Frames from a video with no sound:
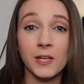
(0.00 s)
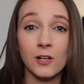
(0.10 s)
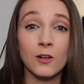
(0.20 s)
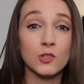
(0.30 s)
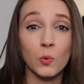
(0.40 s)

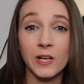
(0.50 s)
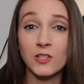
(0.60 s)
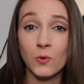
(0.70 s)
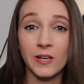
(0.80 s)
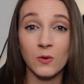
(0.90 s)
year
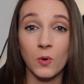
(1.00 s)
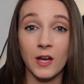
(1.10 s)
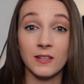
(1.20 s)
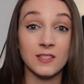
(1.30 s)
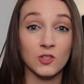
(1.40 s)

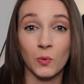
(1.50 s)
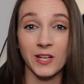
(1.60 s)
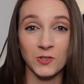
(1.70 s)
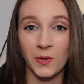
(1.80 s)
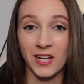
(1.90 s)
2021 to
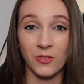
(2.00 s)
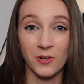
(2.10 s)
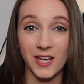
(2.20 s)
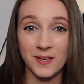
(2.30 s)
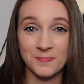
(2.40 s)

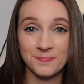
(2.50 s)
2023.